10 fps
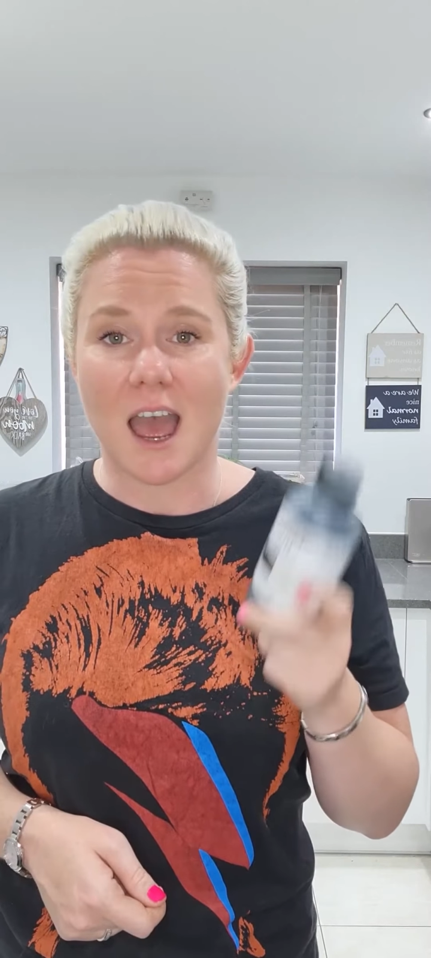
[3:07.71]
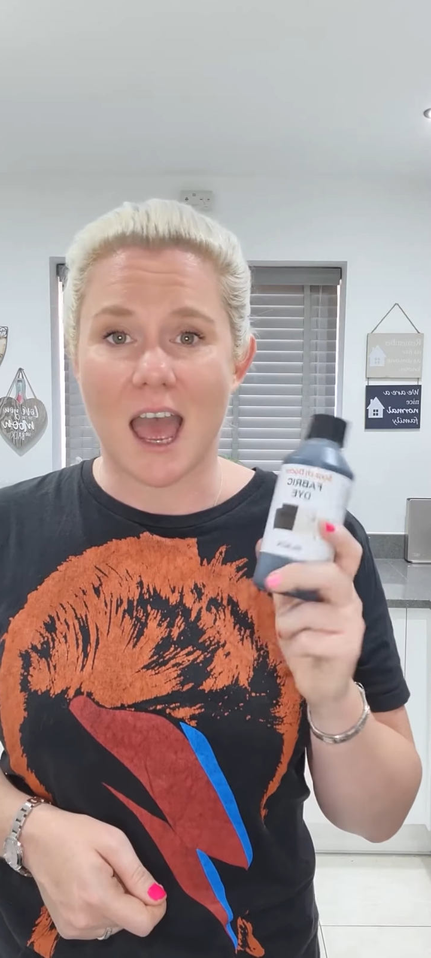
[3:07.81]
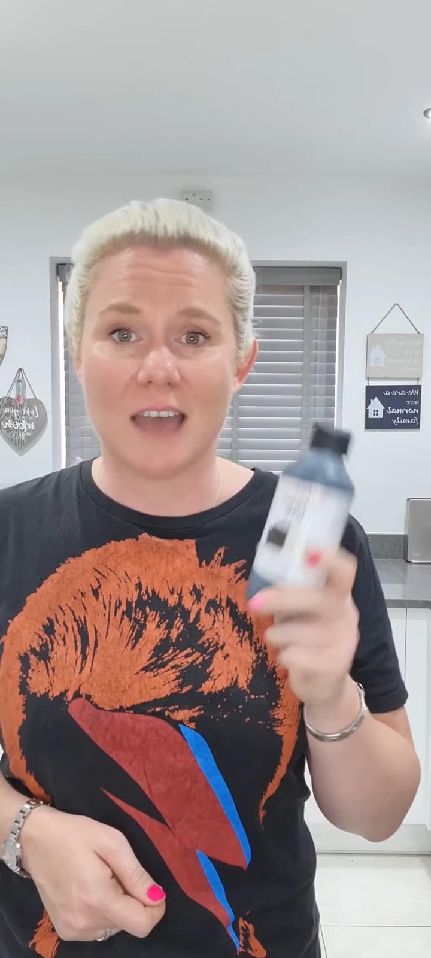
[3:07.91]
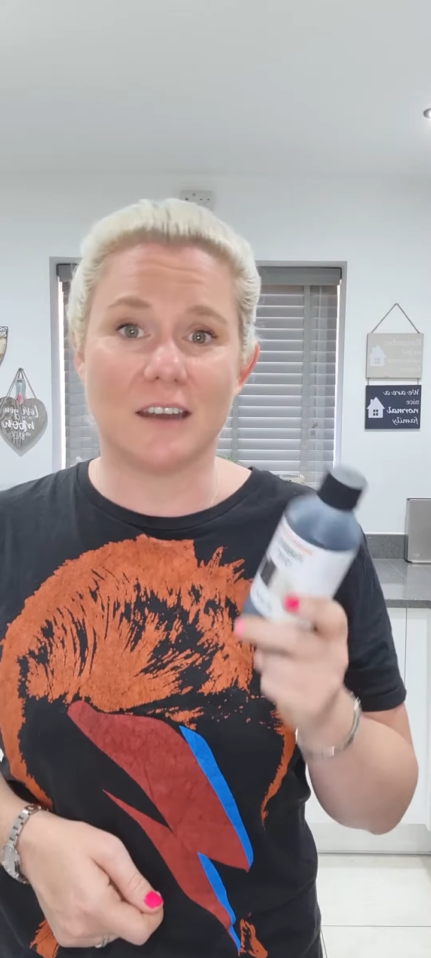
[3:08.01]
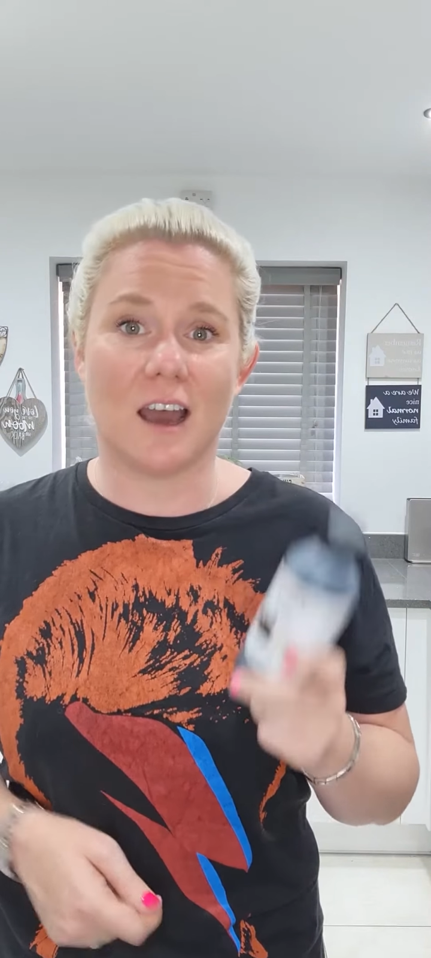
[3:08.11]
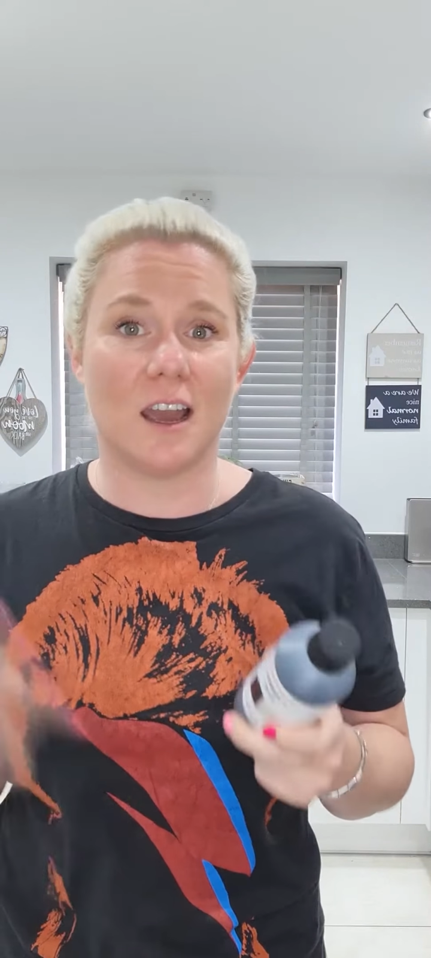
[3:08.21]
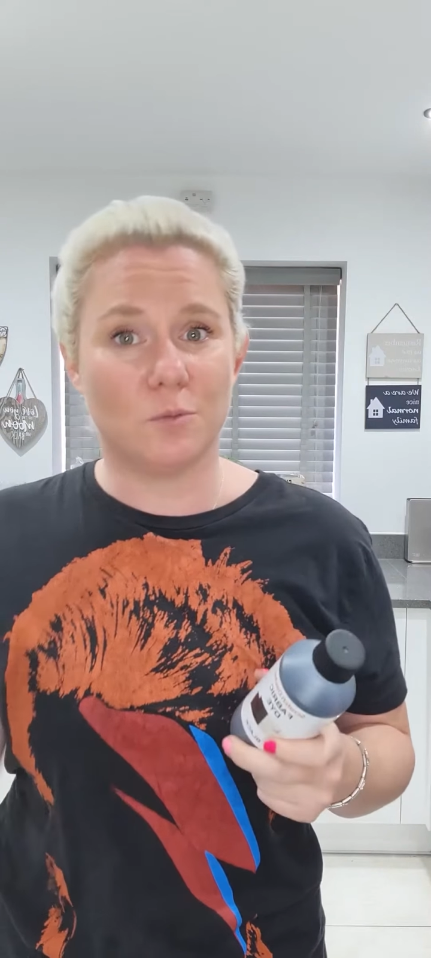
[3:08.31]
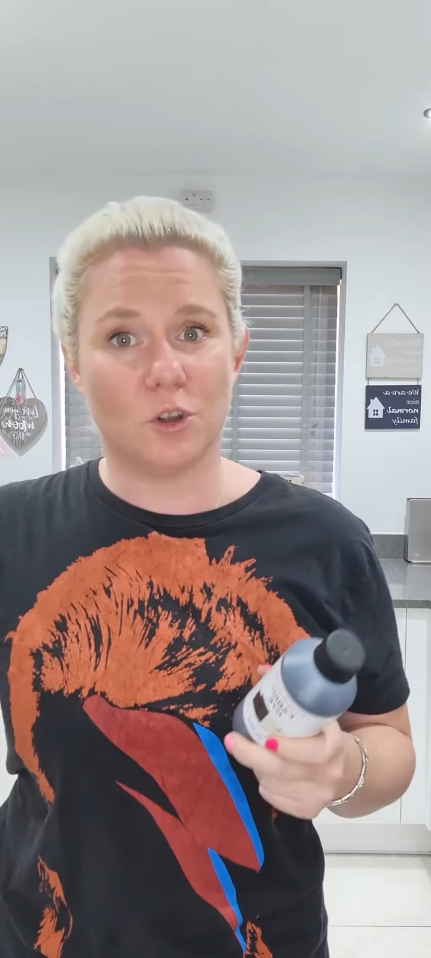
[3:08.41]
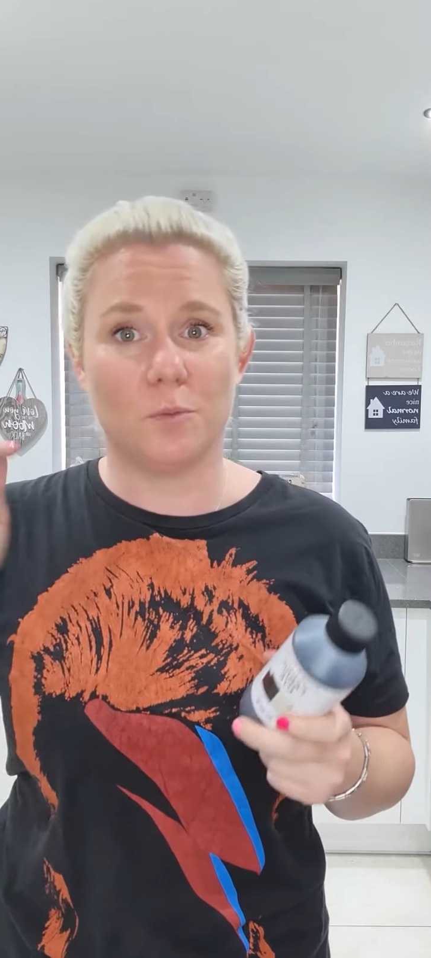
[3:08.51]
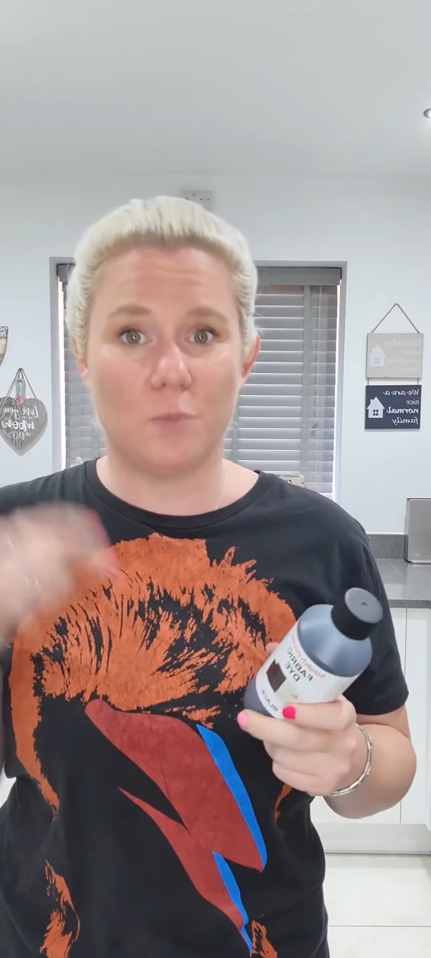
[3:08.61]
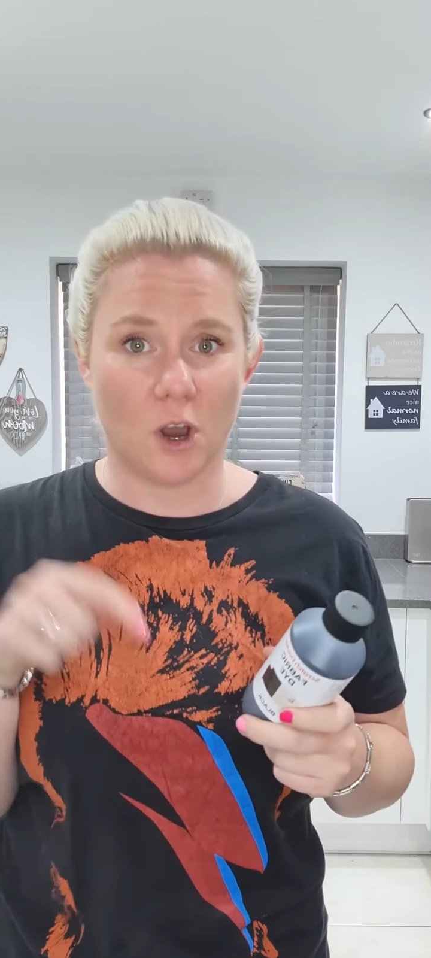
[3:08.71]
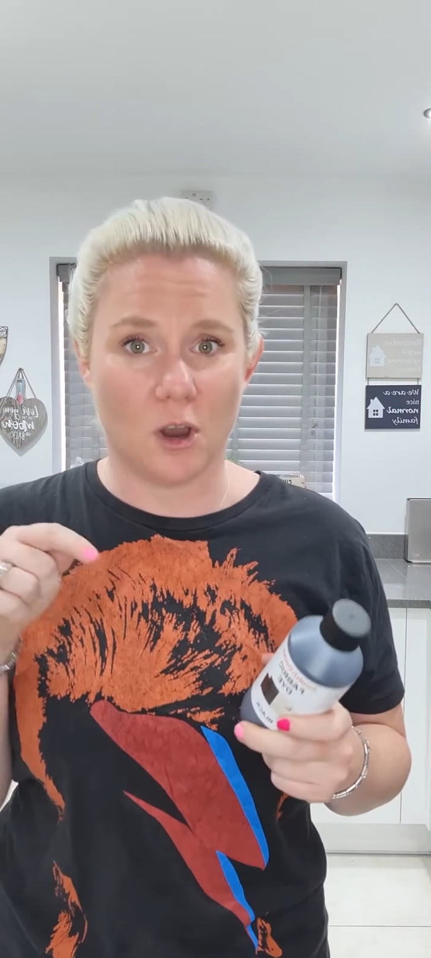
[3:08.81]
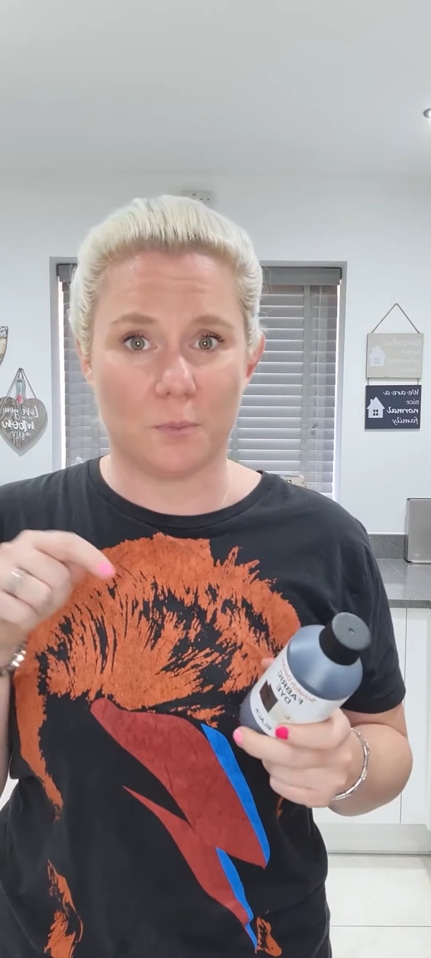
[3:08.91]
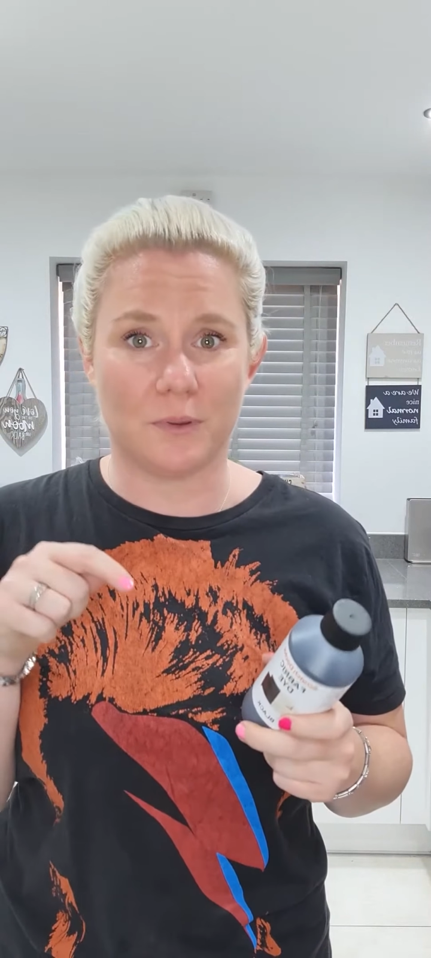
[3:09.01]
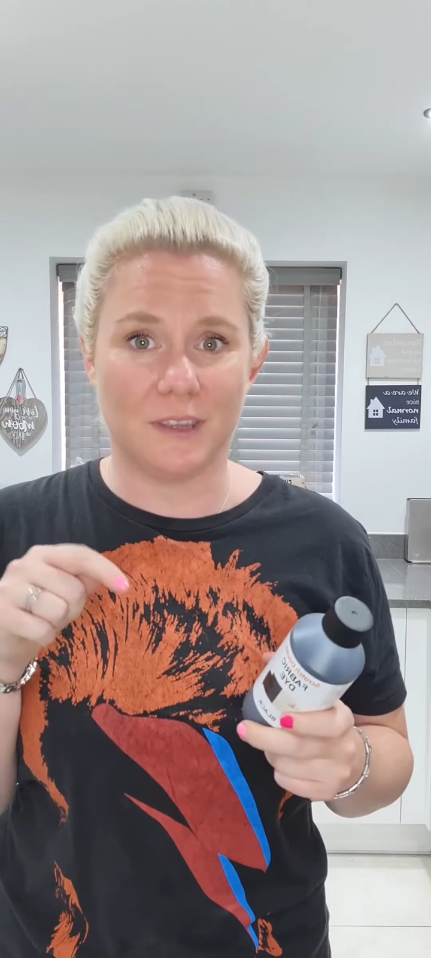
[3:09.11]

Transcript: I will pop